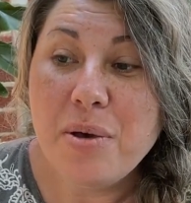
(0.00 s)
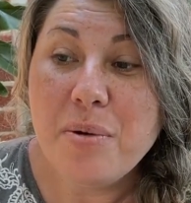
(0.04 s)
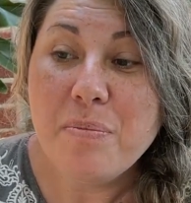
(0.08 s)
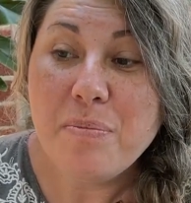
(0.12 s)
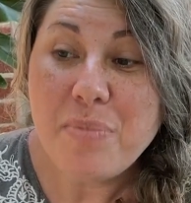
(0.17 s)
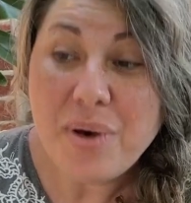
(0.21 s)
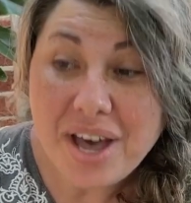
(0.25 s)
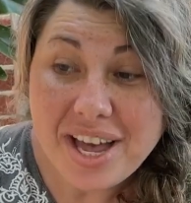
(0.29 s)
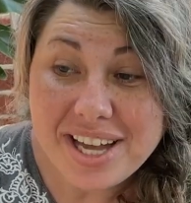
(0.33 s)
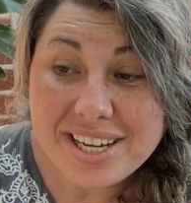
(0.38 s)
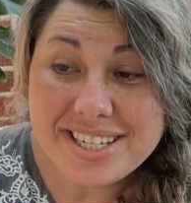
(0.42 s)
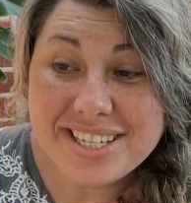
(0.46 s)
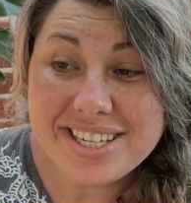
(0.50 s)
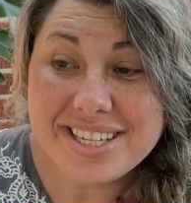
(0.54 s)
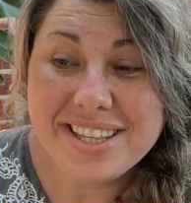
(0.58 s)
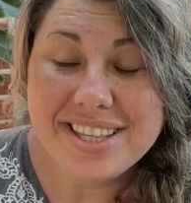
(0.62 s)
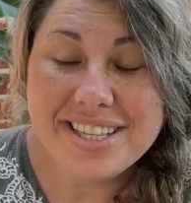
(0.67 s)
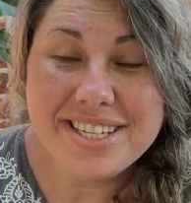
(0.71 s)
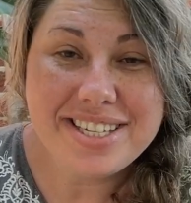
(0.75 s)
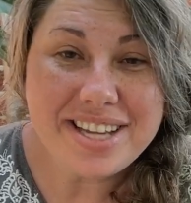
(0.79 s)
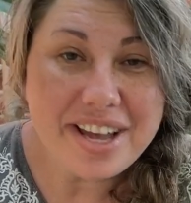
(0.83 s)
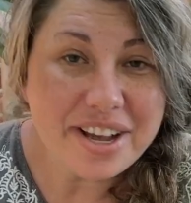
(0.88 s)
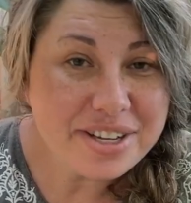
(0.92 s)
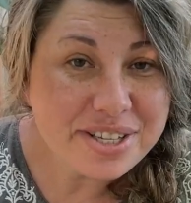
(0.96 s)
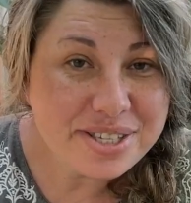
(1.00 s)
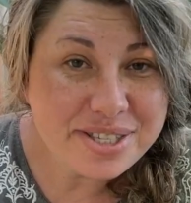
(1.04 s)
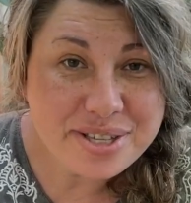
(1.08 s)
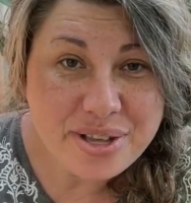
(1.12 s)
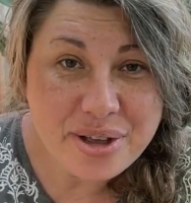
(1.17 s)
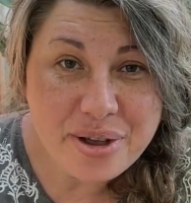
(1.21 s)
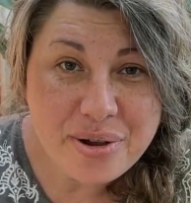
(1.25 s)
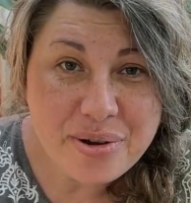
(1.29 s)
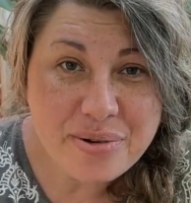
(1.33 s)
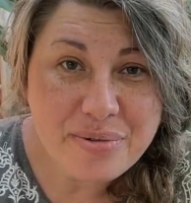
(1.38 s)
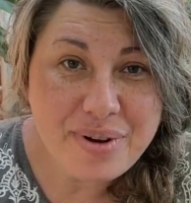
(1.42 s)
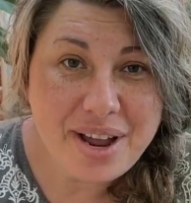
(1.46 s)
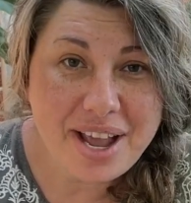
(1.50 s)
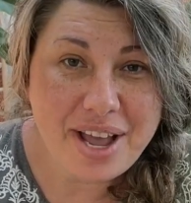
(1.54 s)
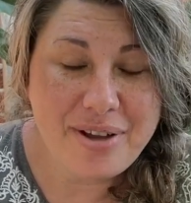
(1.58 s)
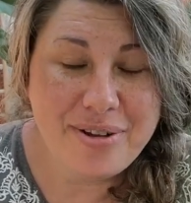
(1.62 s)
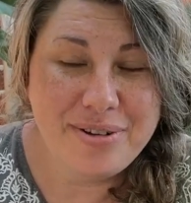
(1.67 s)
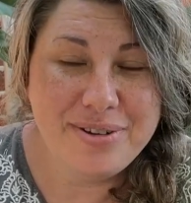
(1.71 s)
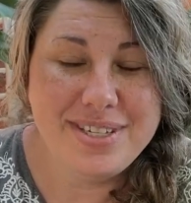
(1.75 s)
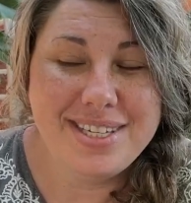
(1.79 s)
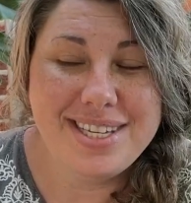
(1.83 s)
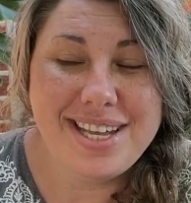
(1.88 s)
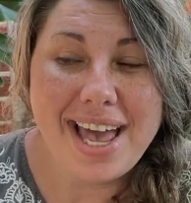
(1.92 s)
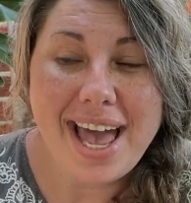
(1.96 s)
But the ducks go
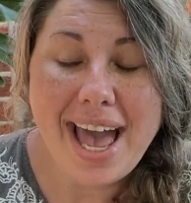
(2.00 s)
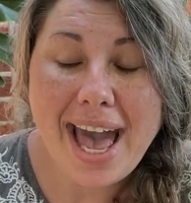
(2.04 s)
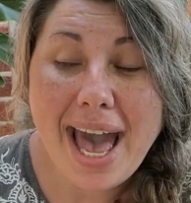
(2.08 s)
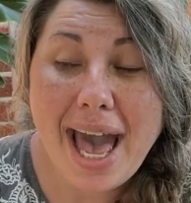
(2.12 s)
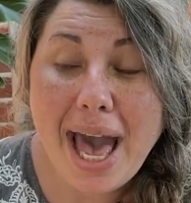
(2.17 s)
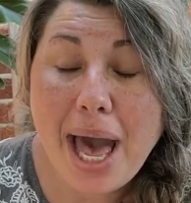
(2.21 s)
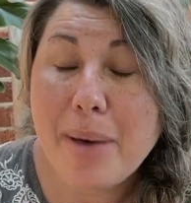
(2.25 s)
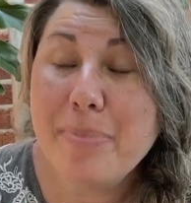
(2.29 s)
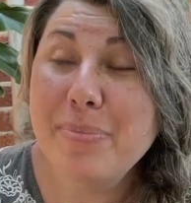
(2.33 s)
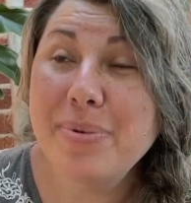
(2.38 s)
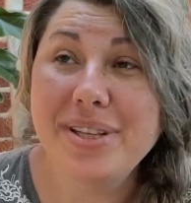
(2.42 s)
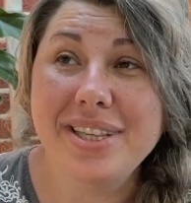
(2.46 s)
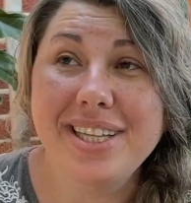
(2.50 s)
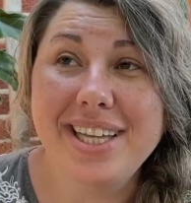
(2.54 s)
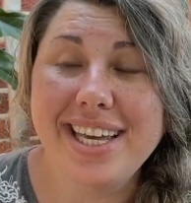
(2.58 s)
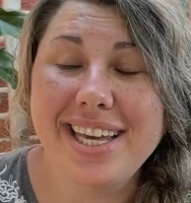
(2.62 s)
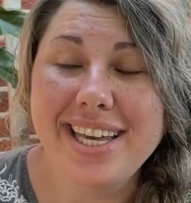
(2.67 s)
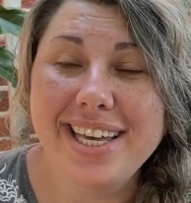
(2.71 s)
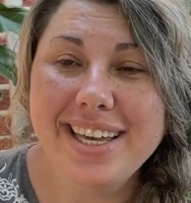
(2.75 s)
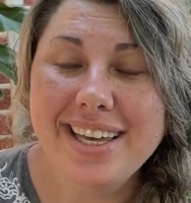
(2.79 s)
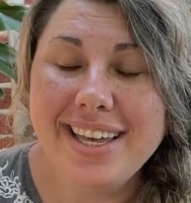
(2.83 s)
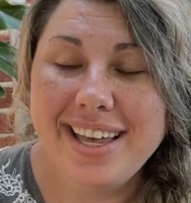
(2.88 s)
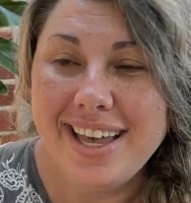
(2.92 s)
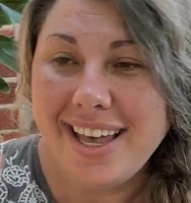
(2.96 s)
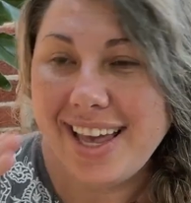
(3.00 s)
around happily,